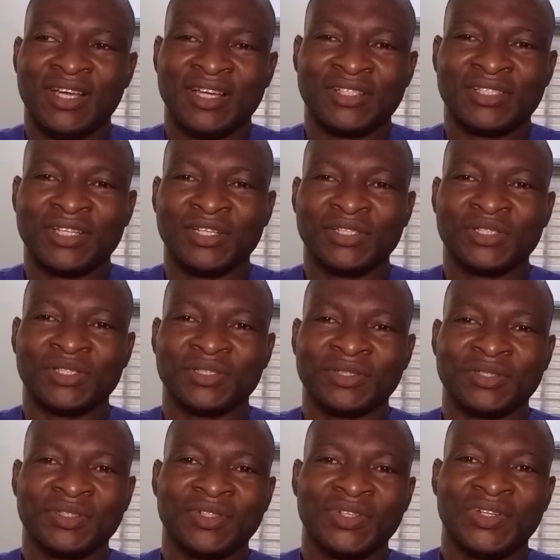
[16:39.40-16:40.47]
extension
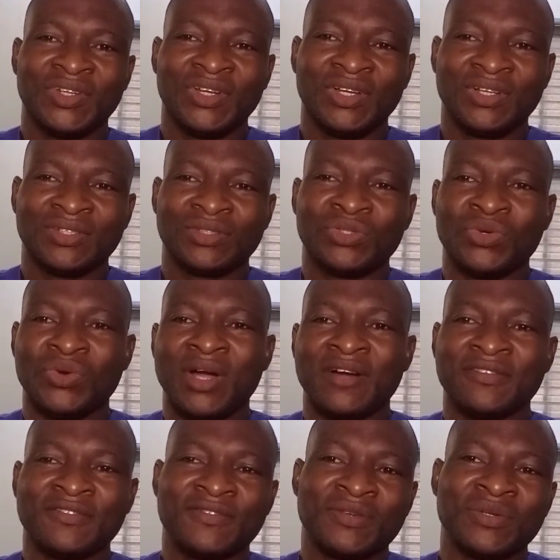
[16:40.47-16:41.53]
to
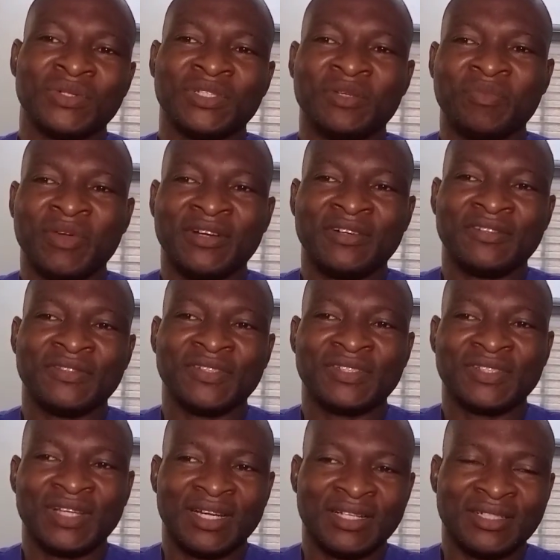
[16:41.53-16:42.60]
and fro the
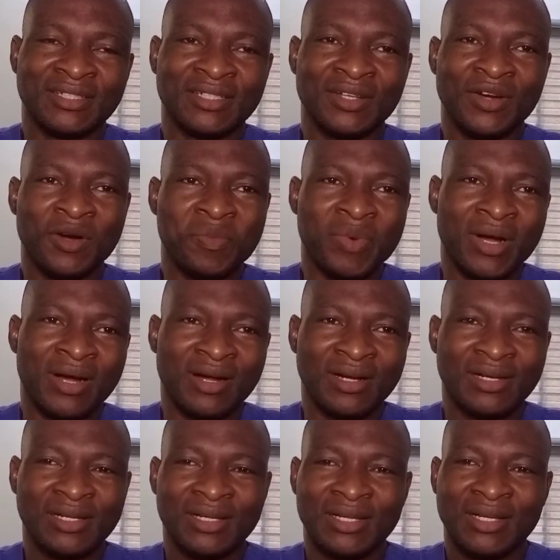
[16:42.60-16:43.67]
pelvis and the upper
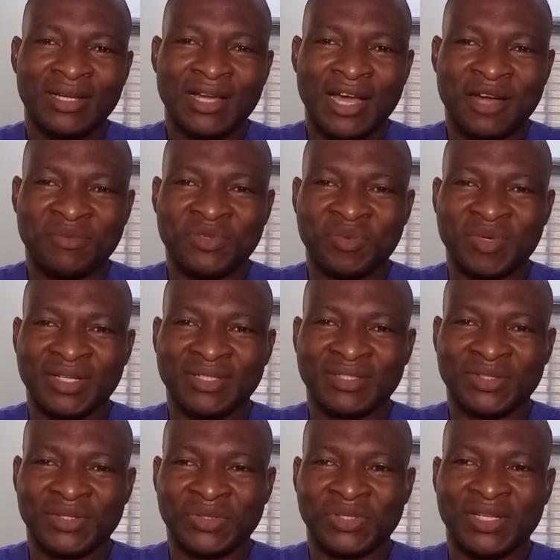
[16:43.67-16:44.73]
abdomen.
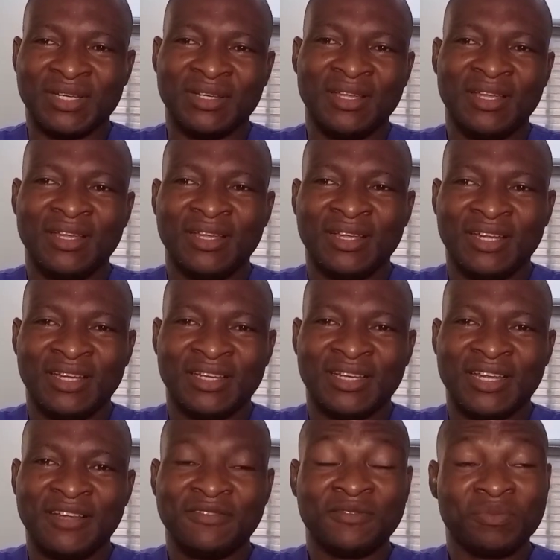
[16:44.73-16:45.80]
So the
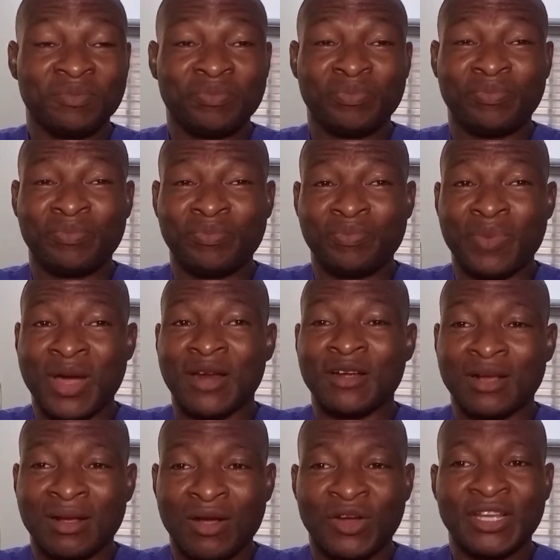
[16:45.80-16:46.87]
left
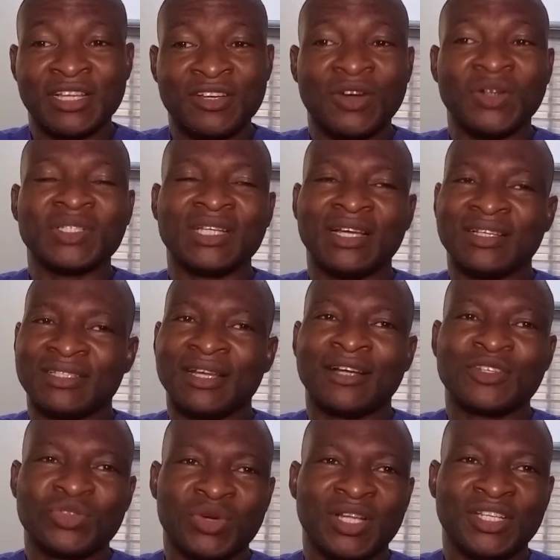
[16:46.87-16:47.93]
paracolic gutter is
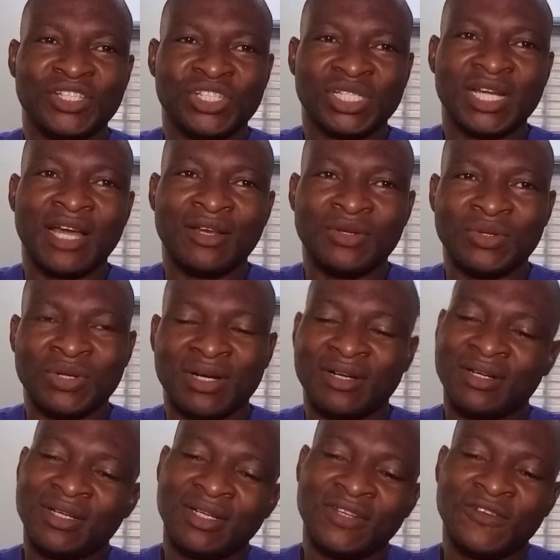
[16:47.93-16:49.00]
actually shallower
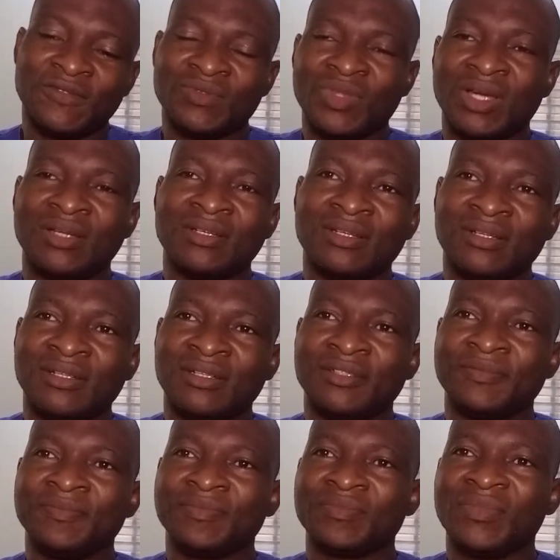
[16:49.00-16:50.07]
than
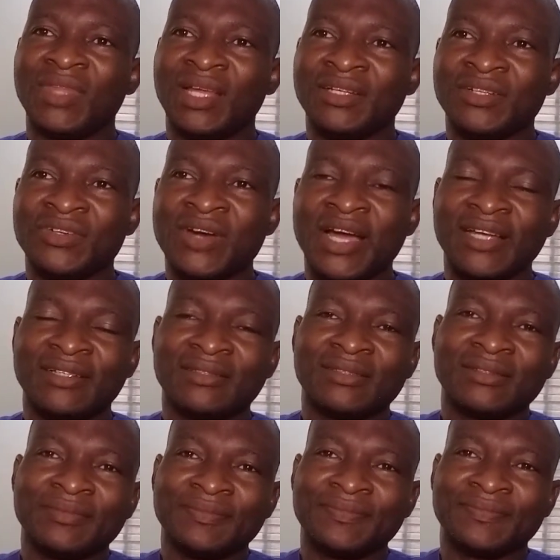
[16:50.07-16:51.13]
the right.